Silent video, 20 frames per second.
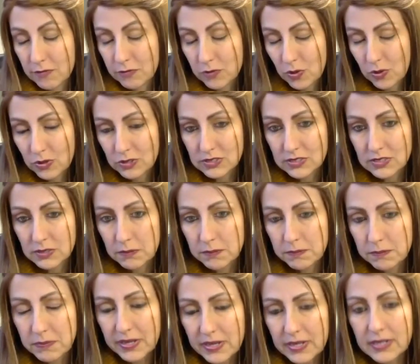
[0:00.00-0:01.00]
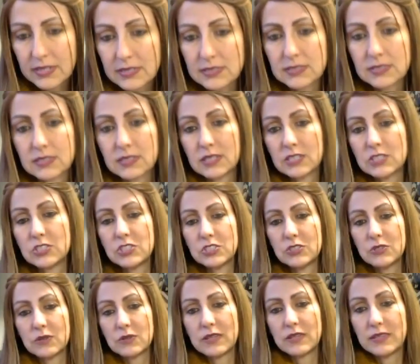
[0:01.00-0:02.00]
course, the biggest
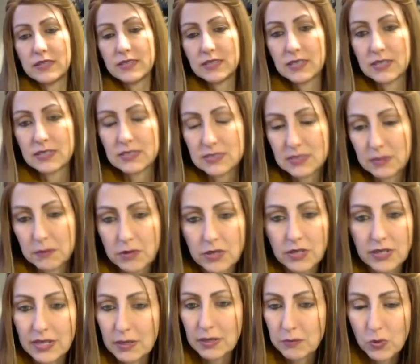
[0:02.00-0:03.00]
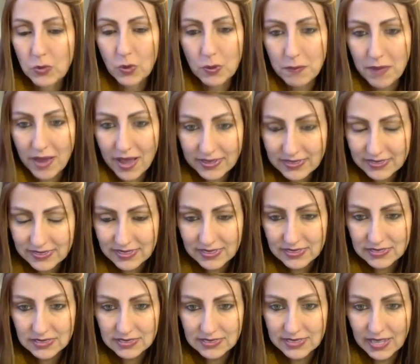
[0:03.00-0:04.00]
issue in this, I'm going to keep going back to
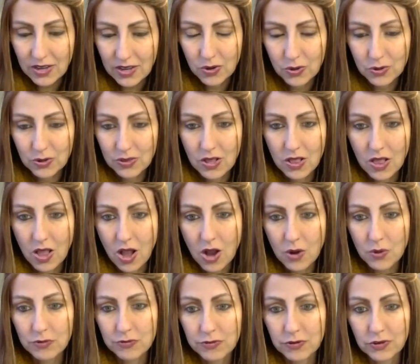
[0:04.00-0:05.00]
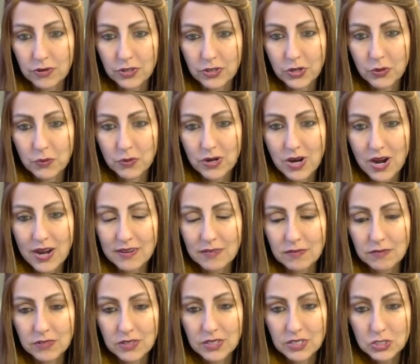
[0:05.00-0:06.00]
this, is that Ogallala Aquifer. We're kind of
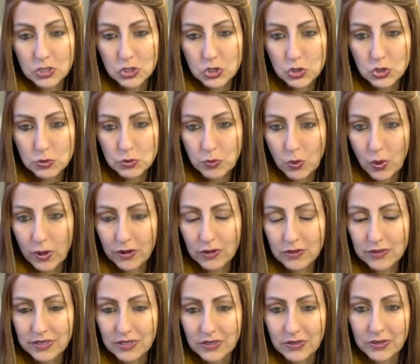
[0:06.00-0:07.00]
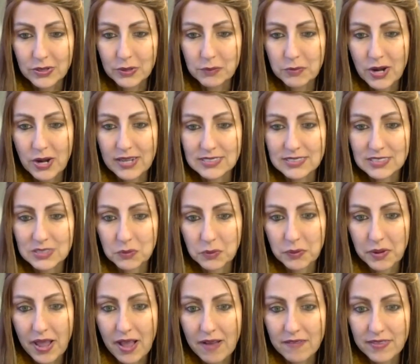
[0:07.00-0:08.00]
spoiled here in Nebraska. We
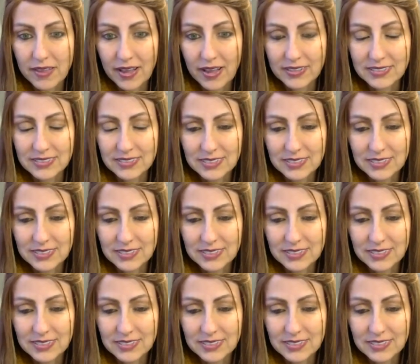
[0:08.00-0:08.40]
have that,